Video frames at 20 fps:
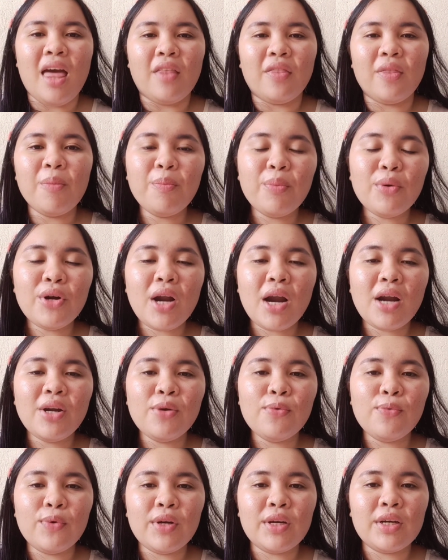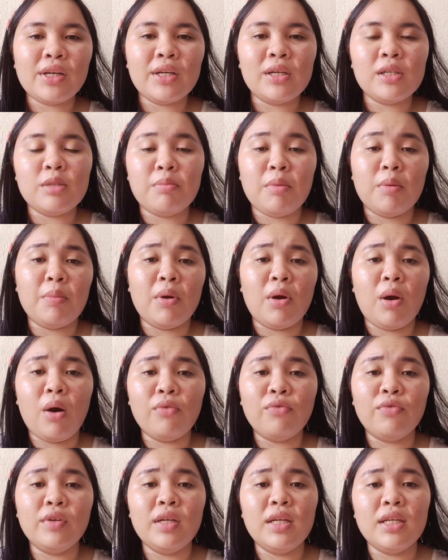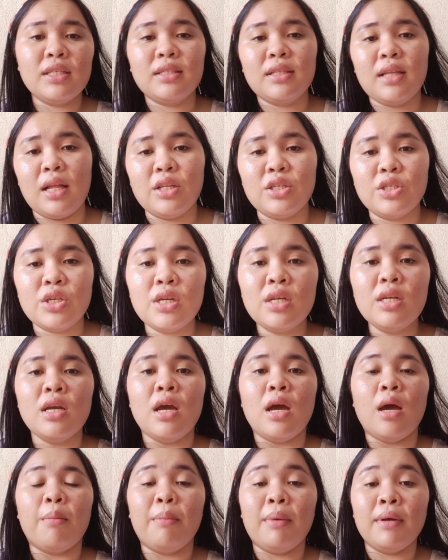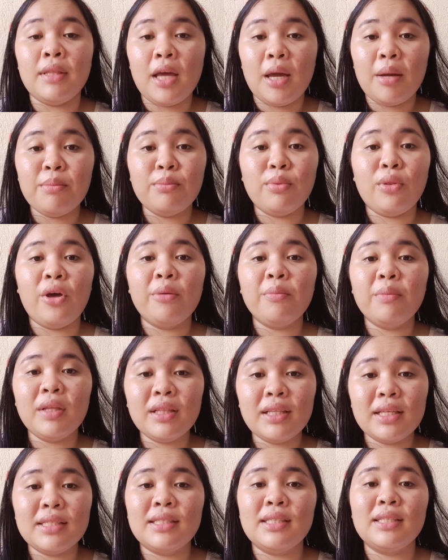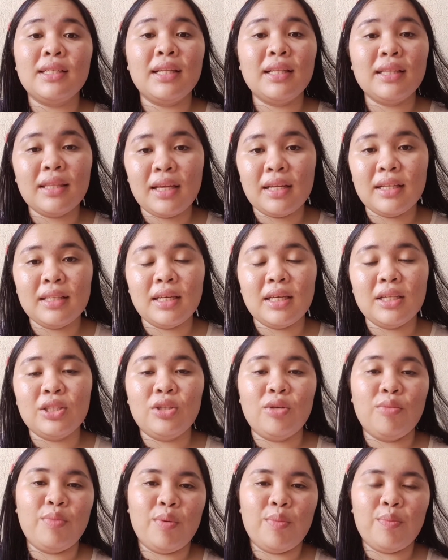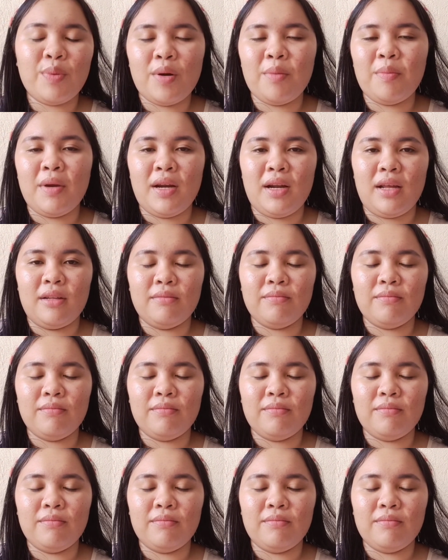Temporary workers may be offered extension, but the employment isn't intended to be permanent.